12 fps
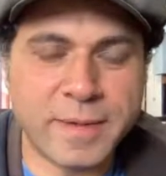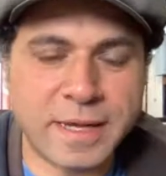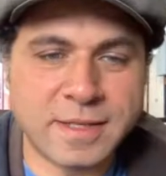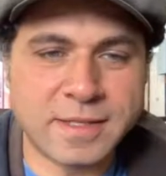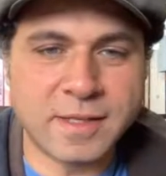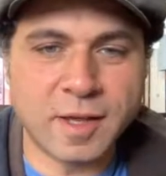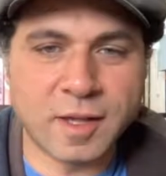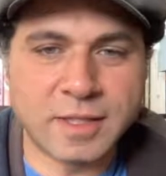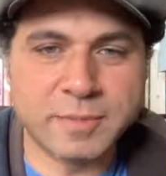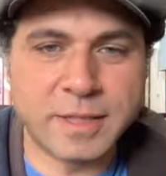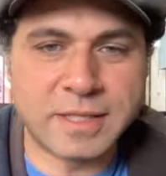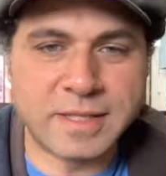makes the
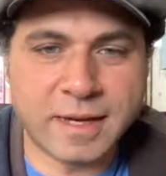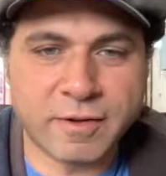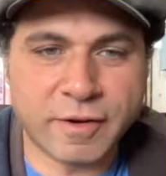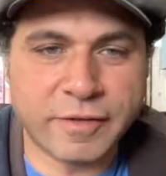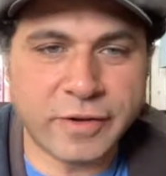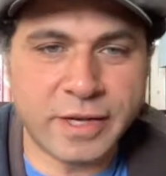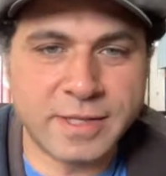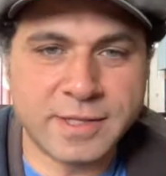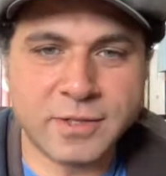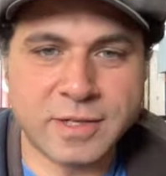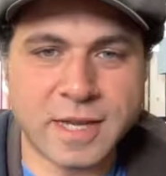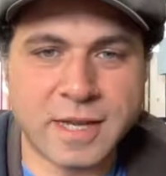ultimate sacrifice
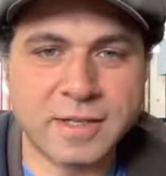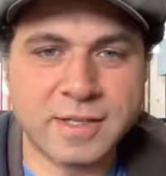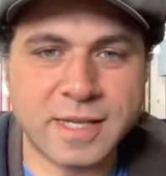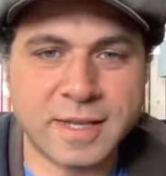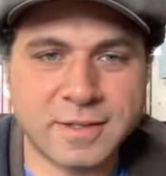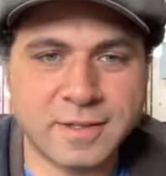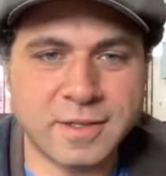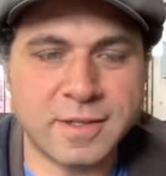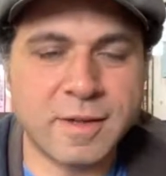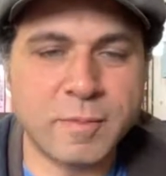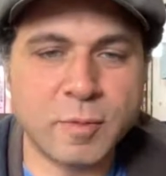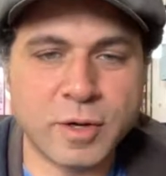to kind of set
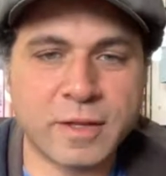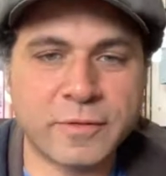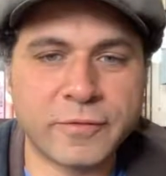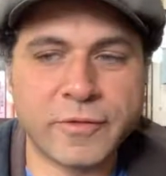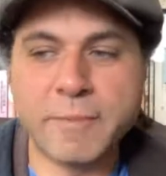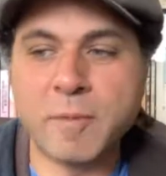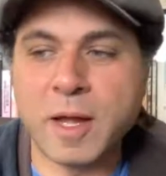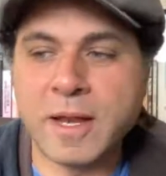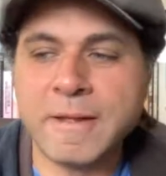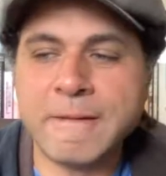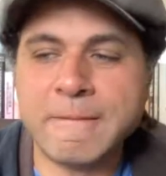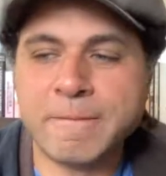Murad free. But